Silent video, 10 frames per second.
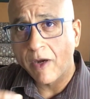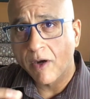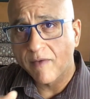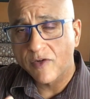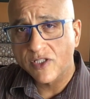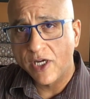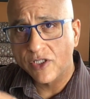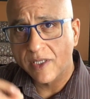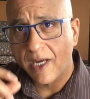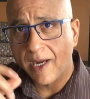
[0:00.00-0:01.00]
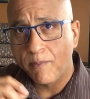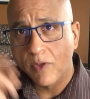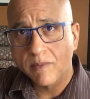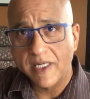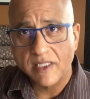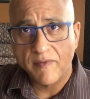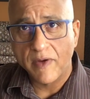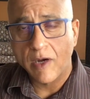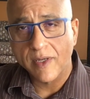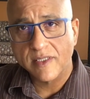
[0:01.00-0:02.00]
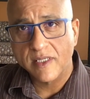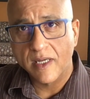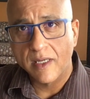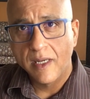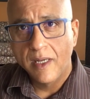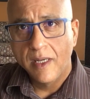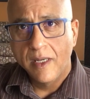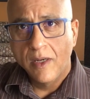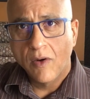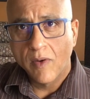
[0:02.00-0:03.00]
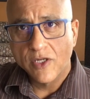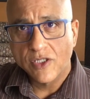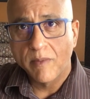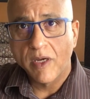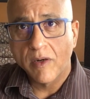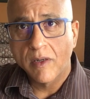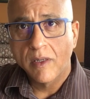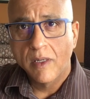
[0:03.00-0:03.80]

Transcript: my conversation, I pulled myself out and said, okay, Shamir,